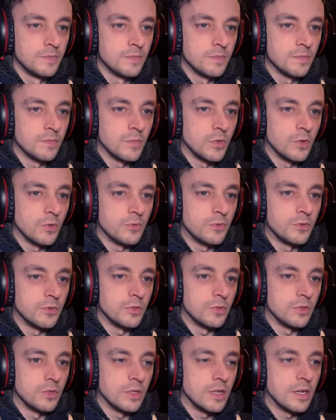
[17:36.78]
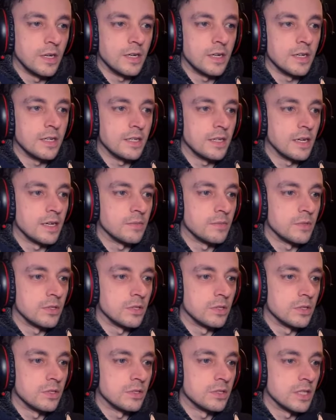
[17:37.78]
More food. I am
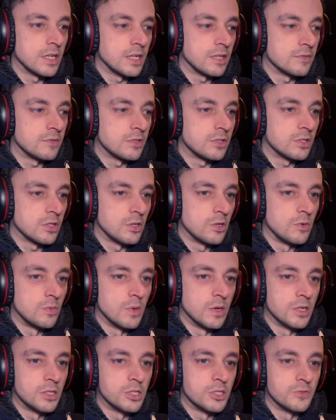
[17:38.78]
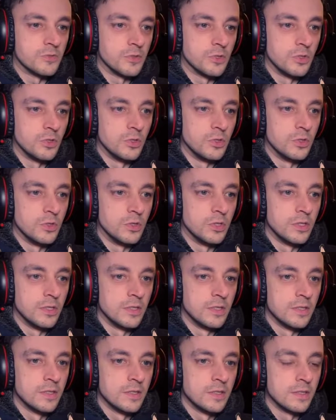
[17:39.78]
going to have so much food.
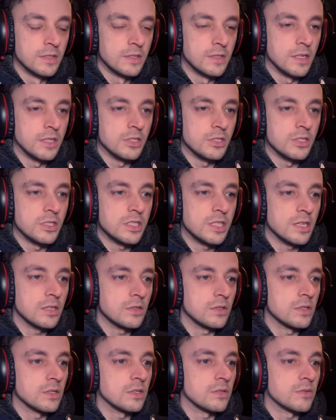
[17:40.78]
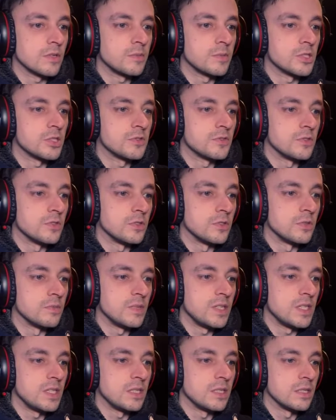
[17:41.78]
I should sell all of the rubbish food
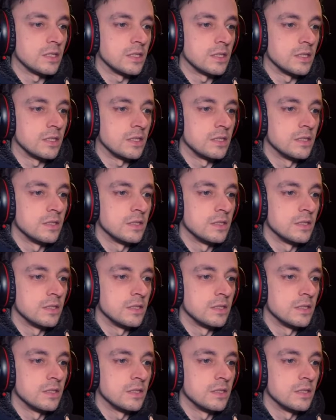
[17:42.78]
immediately.